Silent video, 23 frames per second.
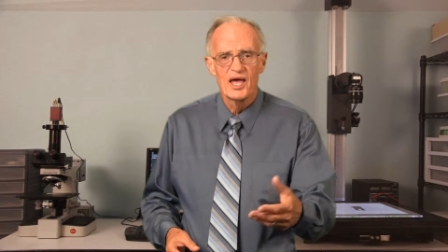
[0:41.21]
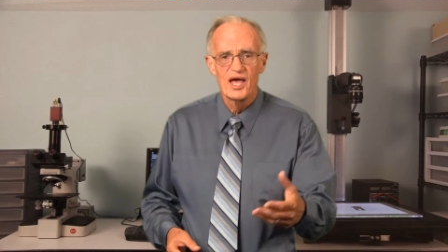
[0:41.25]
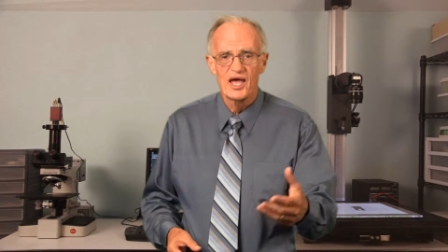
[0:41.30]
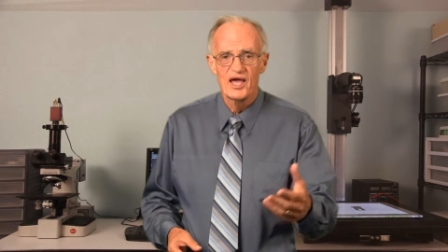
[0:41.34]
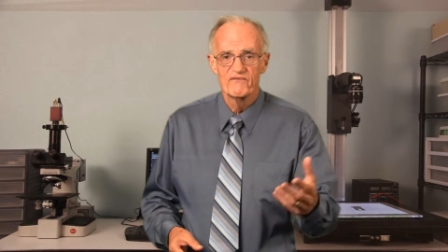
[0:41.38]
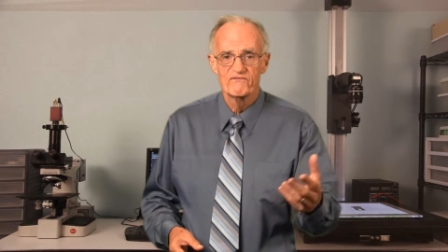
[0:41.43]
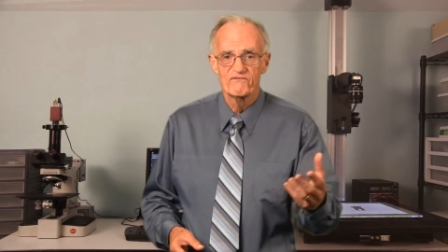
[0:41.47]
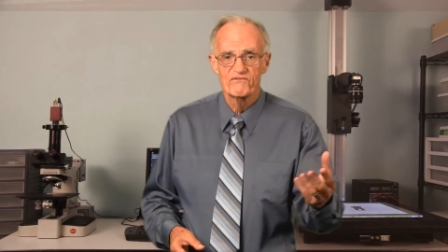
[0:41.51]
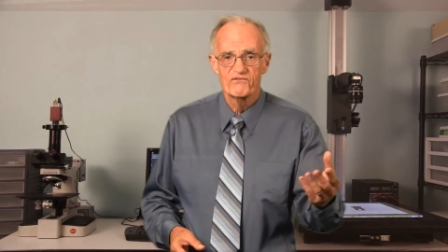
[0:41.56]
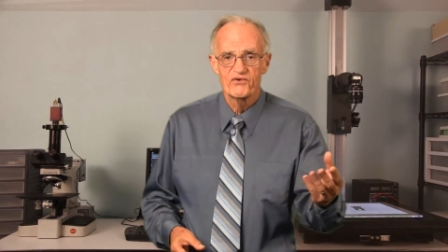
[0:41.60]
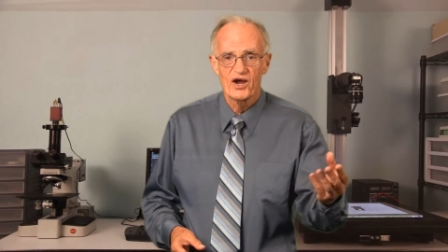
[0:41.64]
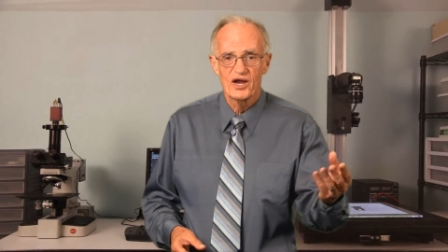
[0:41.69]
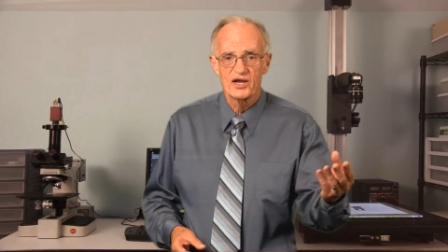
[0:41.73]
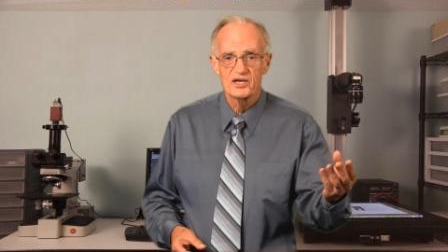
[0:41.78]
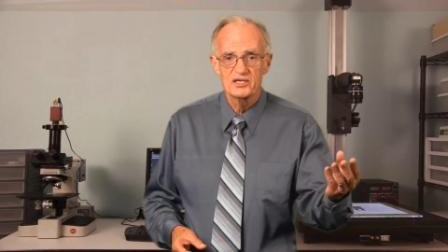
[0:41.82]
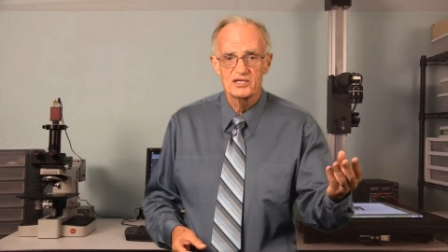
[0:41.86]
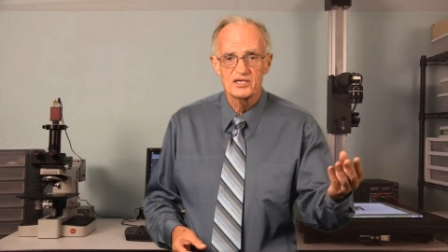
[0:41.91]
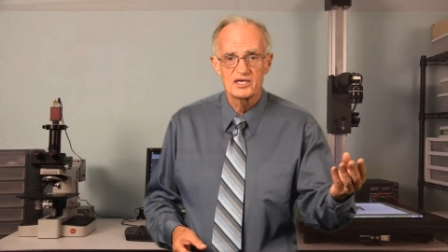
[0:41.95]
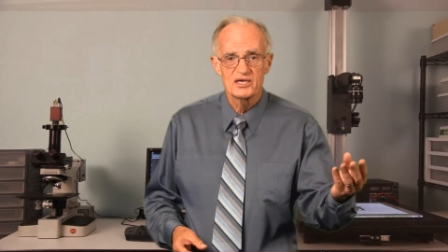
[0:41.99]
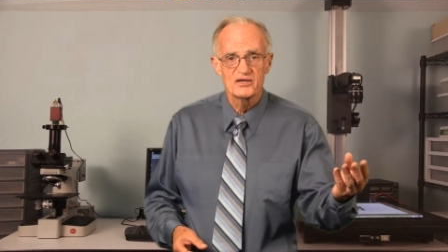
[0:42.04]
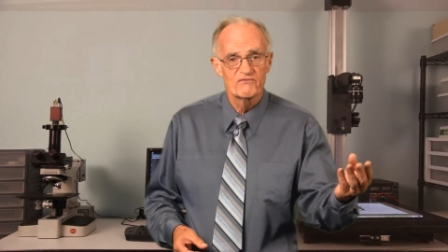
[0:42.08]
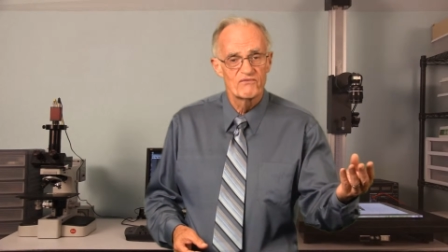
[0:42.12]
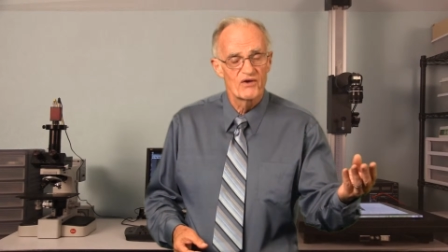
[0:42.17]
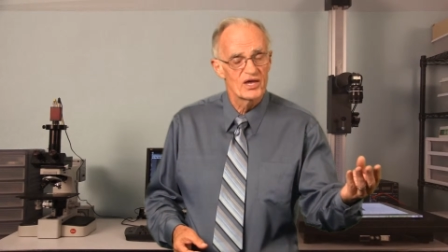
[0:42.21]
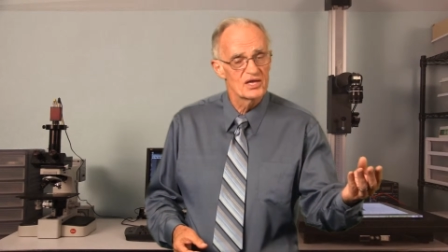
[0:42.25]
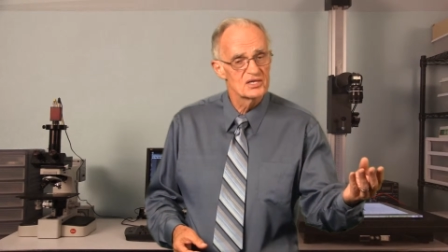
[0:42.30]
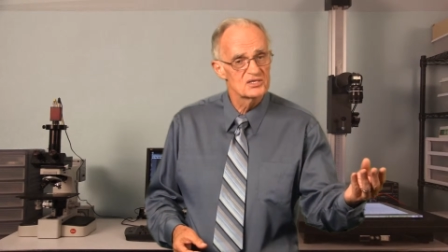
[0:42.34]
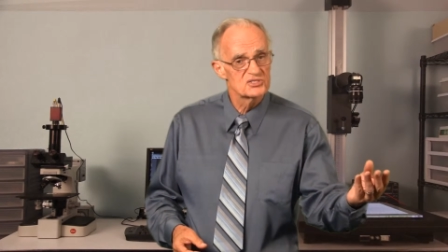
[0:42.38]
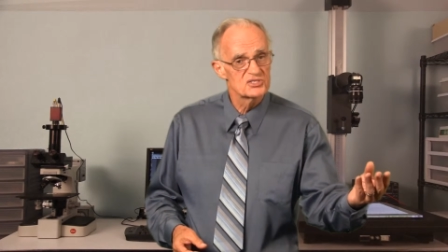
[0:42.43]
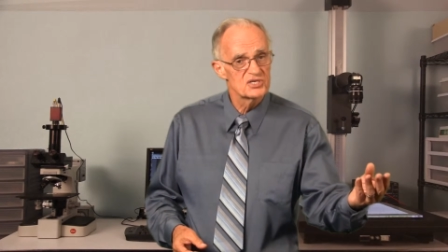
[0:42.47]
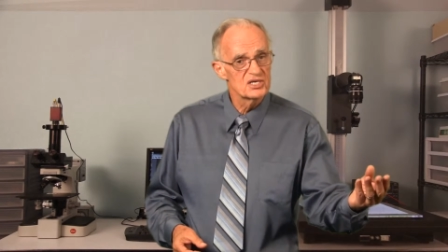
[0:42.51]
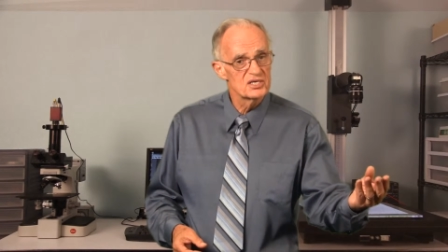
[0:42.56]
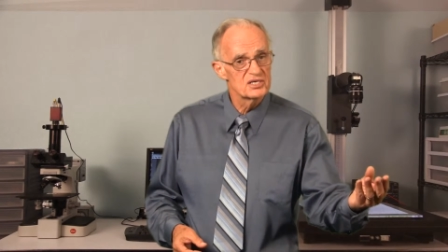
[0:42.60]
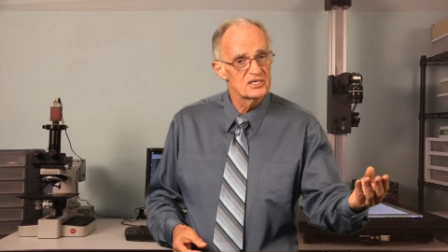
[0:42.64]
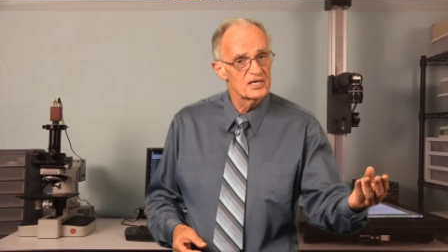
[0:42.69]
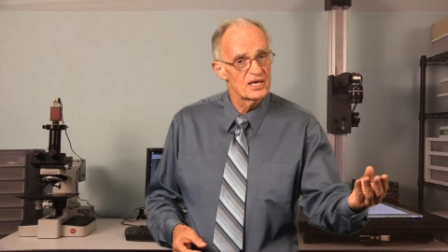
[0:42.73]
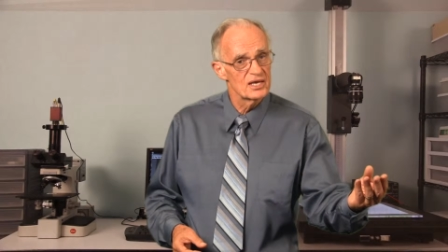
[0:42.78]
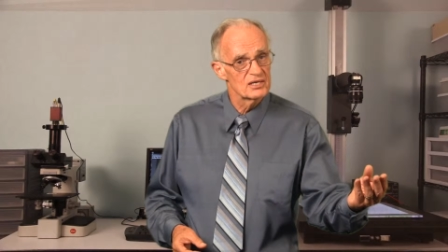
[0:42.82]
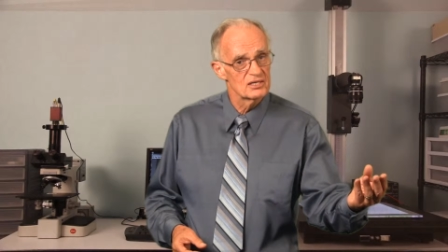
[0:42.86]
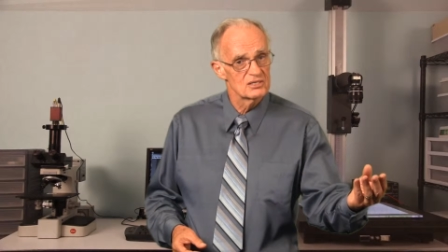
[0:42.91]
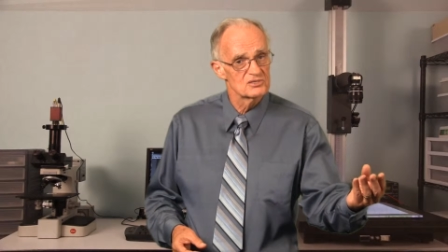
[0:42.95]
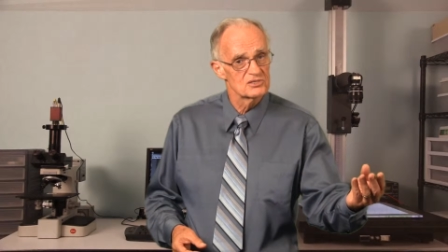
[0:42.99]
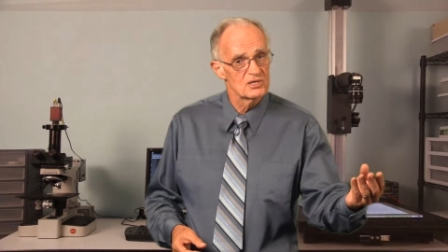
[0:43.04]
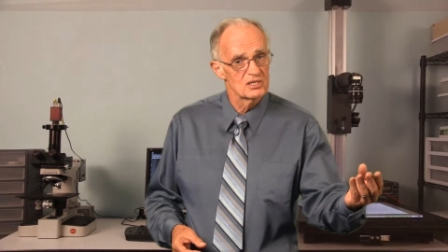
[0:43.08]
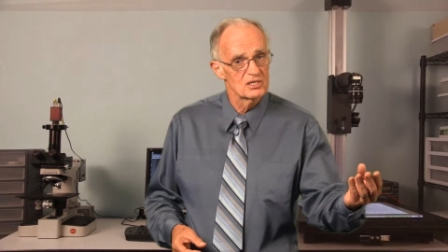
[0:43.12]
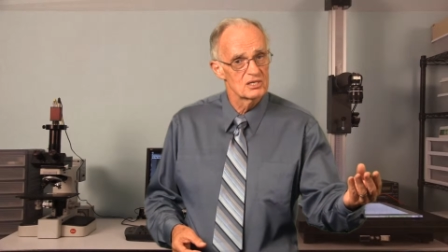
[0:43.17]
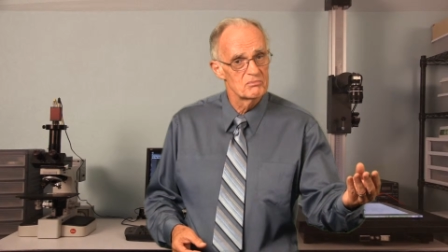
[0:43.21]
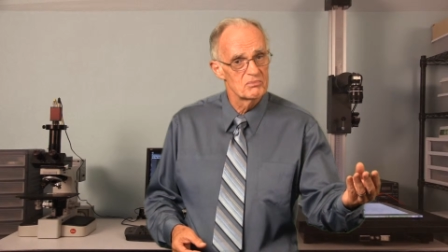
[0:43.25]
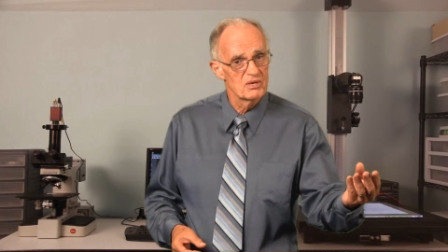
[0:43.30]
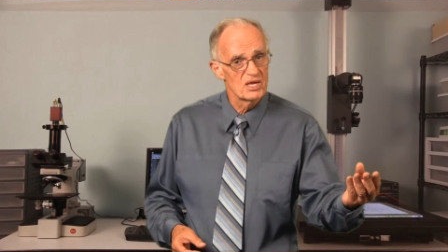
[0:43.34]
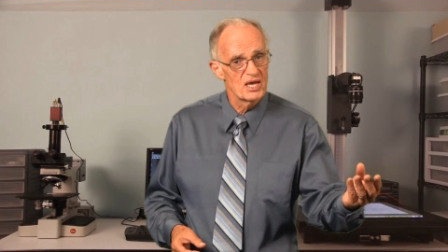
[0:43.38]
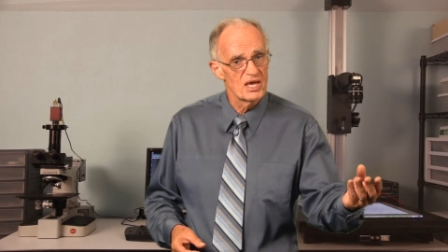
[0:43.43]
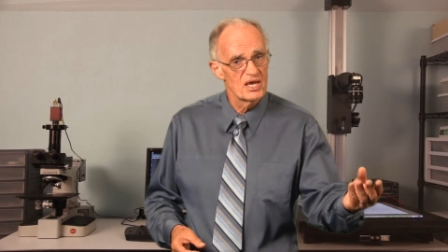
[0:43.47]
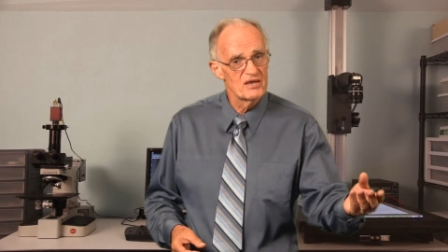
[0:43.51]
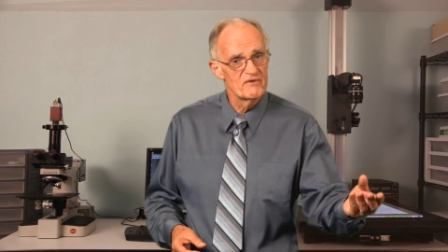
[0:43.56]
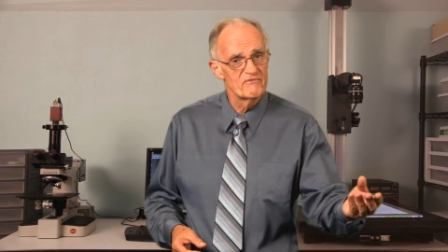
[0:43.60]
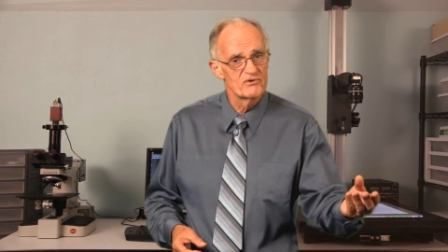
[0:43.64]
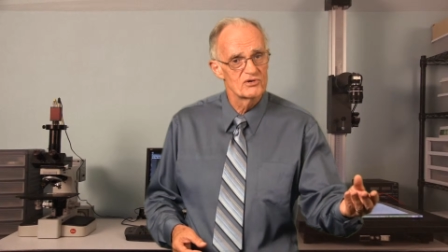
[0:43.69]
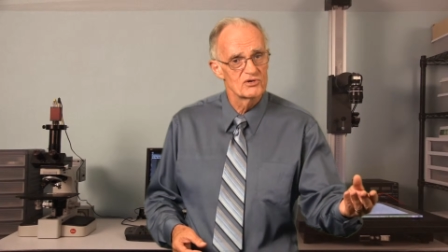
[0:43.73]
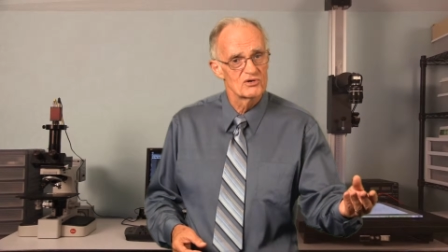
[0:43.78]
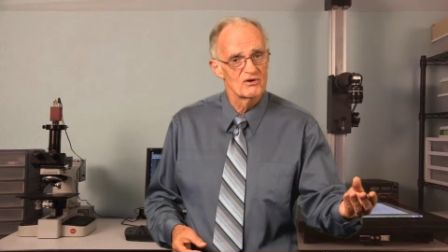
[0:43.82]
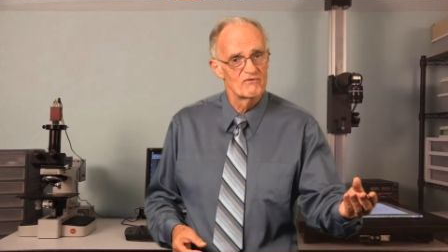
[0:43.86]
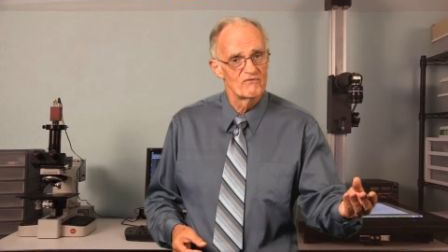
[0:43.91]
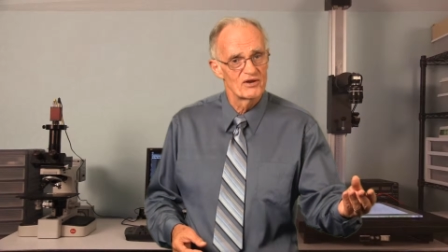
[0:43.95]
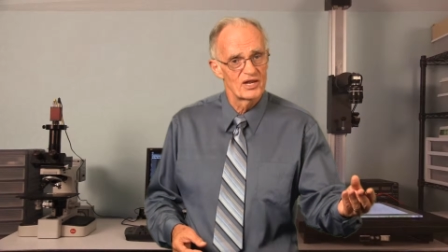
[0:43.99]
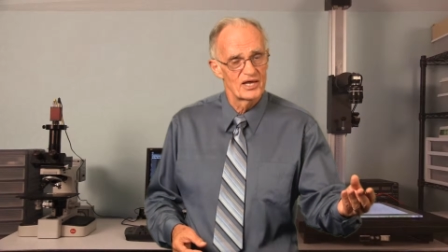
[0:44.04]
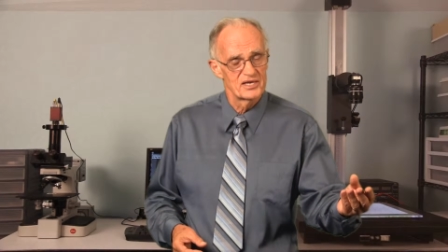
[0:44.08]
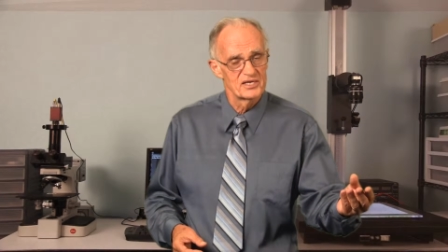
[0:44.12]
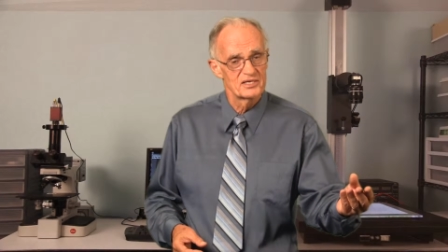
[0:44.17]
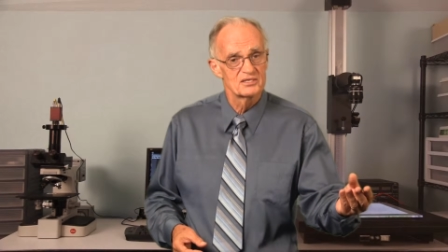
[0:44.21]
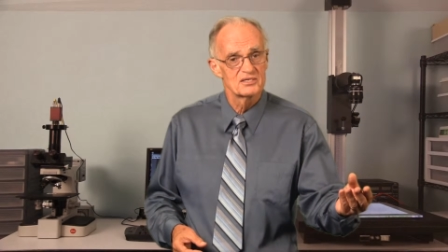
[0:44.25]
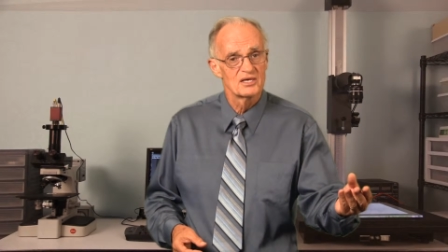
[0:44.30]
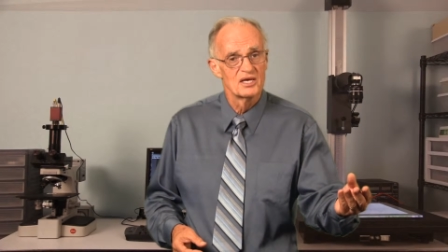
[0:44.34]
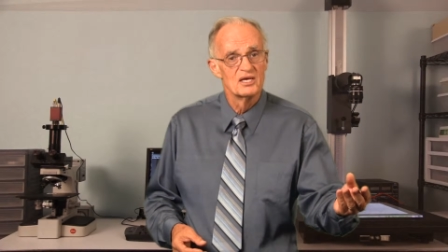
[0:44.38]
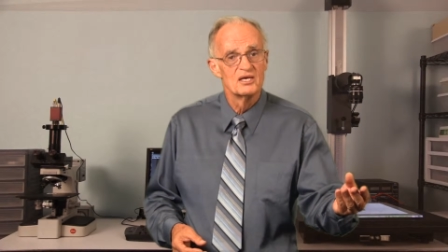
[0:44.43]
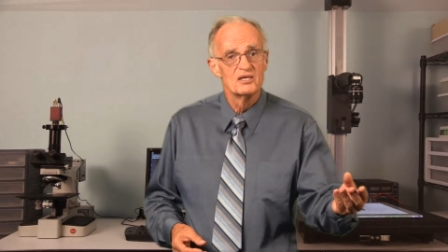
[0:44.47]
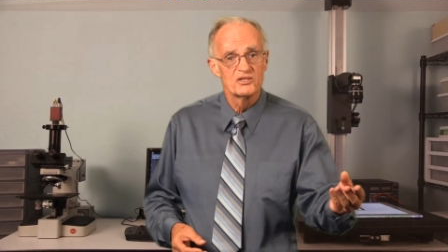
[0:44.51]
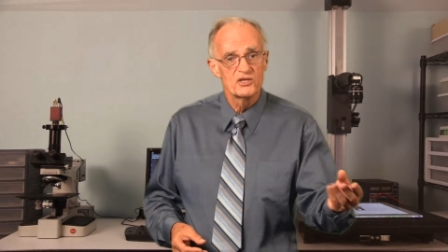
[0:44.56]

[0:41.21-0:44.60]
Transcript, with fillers: and finally advanced details on the behavior of light